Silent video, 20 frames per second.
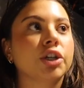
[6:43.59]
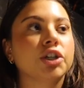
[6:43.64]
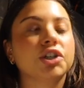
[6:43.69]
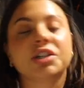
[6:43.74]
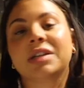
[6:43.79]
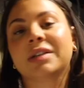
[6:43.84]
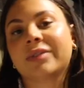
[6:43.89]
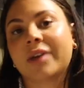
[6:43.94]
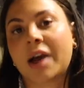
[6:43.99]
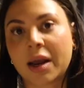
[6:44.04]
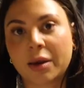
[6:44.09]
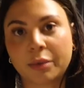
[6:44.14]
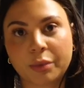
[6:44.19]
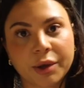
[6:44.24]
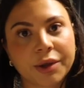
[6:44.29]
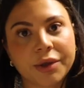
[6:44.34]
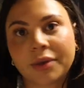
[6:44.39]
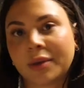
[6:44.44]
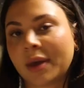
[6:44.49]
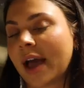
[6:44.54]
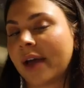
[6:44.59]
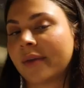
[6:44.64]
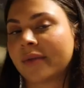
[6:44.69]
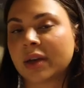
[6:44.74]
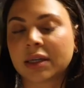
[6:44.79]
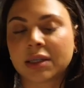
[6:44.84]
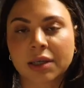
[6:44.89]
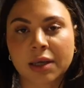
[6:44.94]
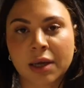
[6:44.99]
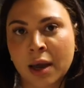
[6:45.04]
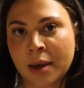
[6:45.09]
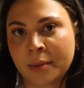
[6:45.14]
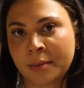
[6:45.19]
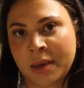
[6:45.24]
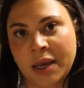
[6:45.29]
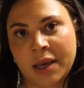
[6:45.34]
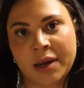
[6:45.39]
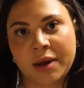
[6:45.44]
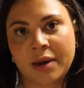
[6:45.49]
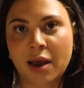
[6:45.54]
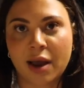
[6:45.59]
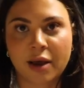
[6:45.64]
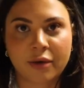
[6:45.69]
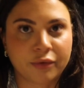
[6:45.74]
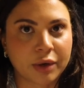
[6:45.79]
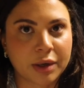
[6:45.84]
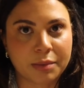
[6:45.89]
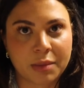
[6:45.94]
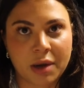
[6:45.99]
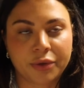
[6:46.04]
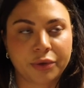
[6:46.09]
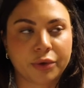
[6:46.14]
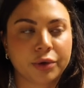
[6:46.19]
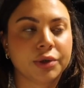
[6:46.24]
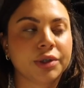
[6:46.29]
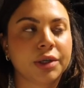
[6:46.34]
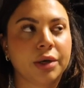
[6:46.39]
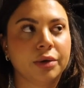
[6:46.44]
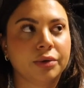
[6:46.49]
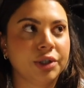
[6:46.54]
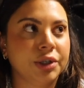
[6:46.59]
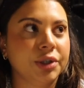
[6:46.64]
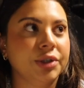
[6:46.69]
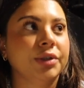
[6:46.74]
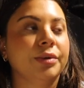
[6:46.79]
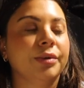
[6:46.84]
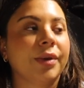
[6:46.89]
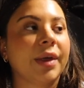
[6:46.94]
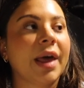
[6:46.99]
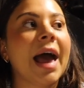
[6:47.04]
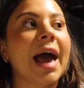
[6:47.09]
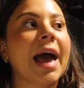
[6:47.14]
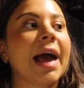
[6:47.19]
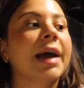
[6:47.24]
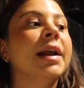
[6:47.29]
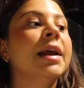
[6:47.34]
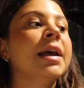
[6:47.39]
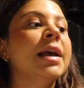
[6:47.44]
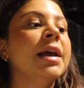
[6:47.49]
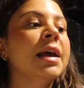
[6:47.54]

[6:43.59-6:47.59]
She's fine with having to come in every month or so to do that.